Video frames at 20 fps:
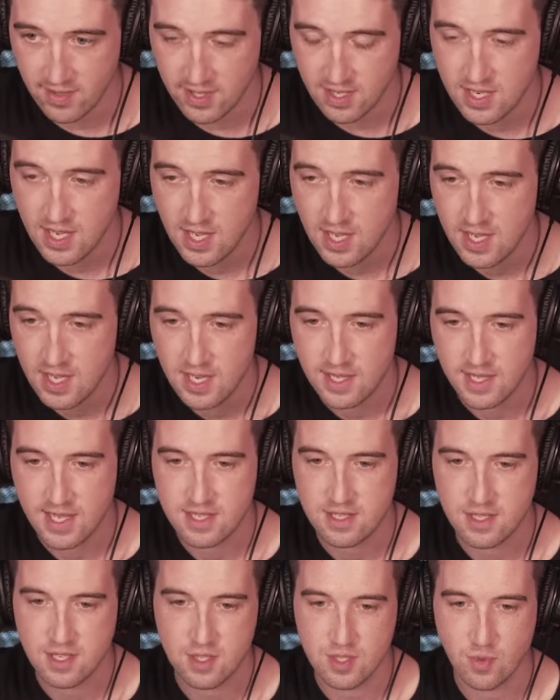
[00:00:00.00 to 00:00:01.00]
And that's
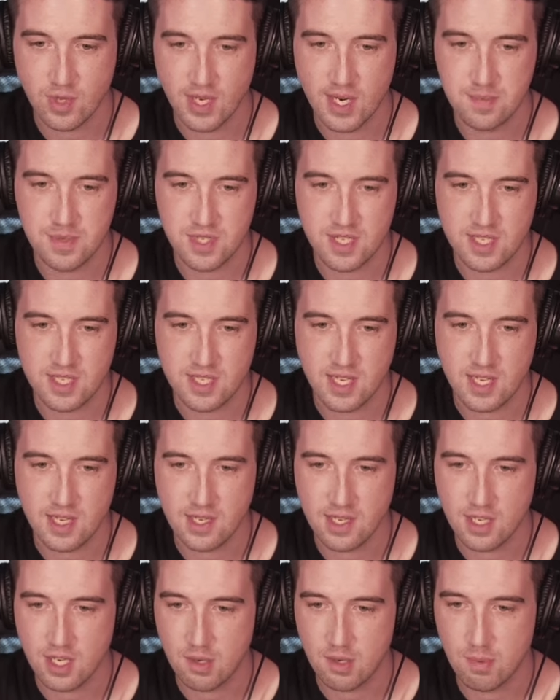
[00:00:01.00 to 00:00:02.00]
because when I'm just sitting
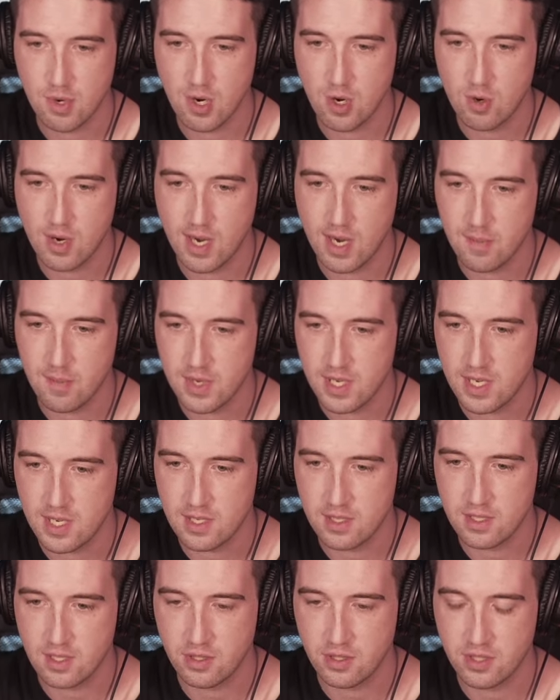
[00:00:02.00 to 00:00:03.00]
here programming
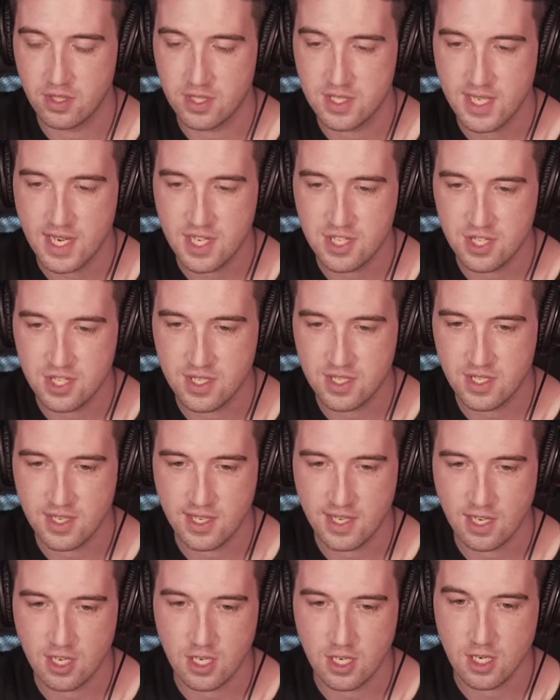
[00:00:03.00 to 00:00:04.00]
the little sections in
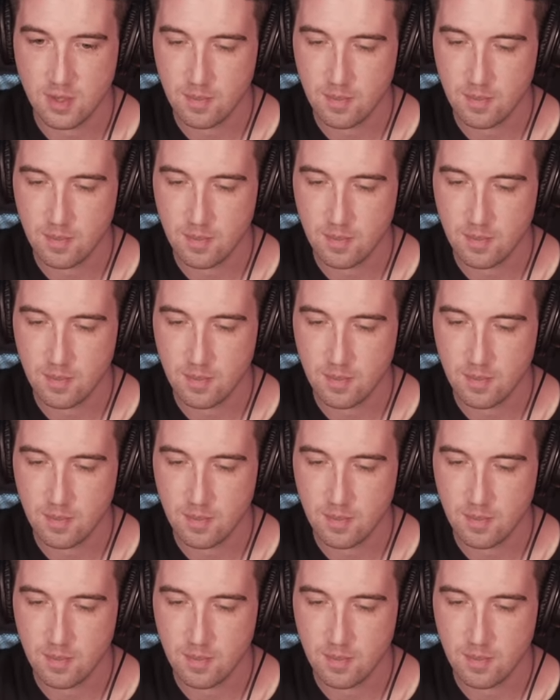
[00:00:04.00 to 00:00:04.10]
here,